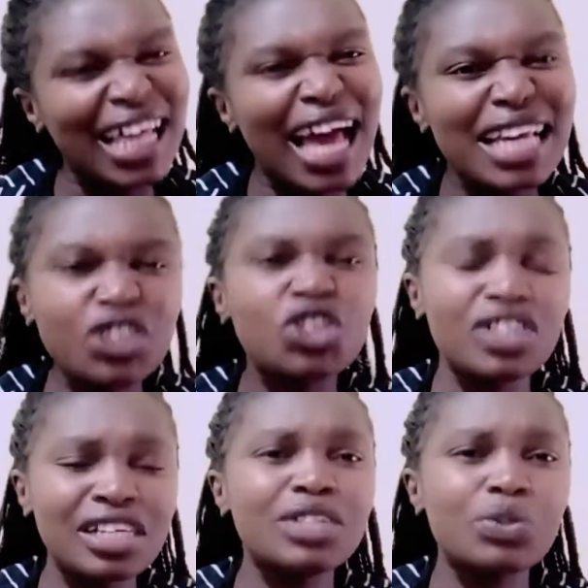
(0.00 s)
is she
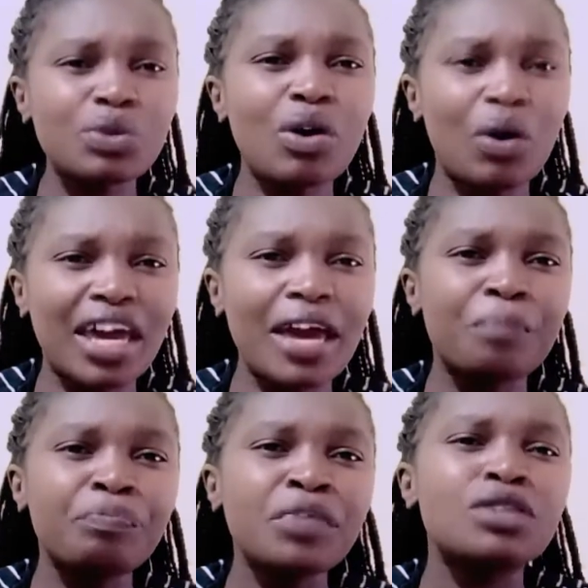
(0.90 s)
really doing
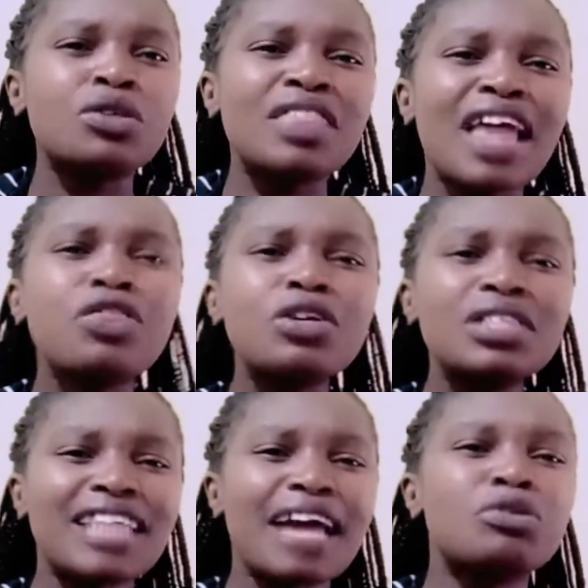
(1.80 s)
okay? So there are
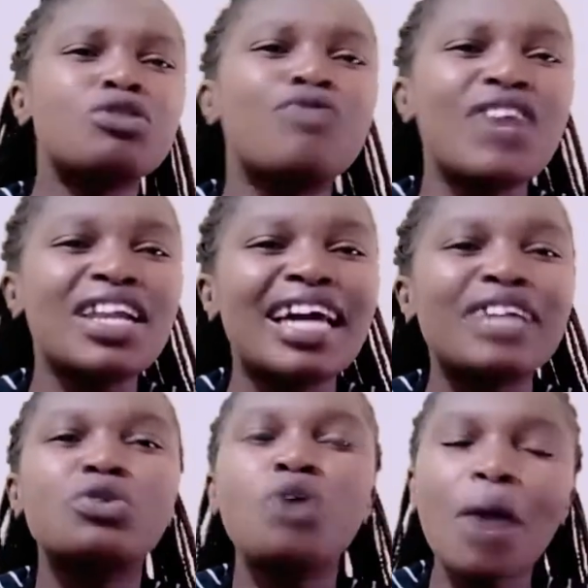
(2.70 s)
those times you felt
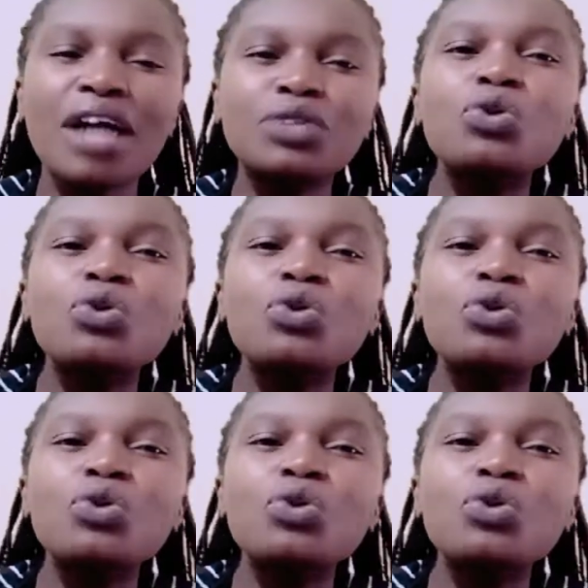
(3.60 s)
like you don't want to